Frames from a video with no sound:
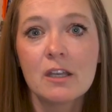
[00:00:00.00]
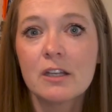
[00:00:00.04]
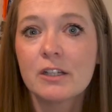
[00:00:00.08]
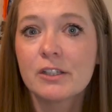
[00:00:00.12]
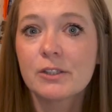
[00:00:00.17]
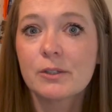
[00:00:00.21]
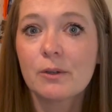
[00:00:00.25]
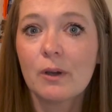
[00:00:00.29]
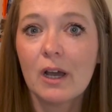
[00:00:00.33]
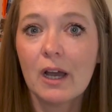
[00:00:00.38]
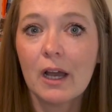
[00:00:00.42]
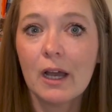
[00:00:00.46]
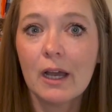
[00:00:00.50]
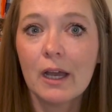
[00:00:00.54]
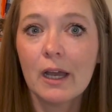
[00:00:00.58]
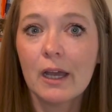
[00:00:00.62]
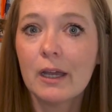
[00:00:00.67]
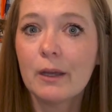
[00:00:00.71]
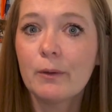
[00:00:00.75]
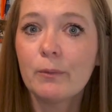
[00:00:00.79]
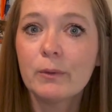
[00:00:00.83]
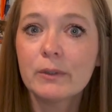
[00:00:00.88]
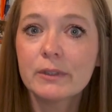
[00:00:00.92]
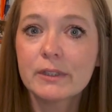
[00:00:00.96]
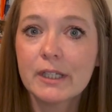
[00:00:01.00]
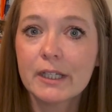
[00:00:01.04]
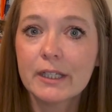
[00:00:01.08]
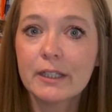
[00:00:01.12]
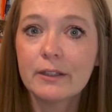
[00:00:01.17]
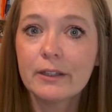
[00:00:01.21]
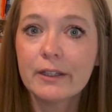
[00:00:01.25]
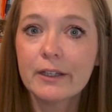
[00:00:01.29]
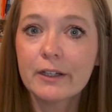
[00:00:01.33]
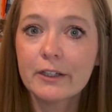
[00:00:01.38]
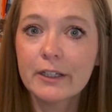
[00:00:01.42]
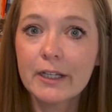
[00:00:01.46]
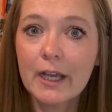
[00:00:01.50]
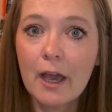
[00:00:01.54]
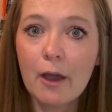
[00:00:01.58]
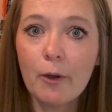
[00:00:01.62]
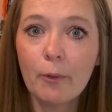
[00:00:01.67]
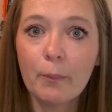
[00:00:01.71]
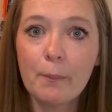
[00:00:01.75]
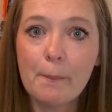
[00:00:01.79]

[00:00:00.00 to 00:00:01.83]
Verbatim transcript: So I will take you there now.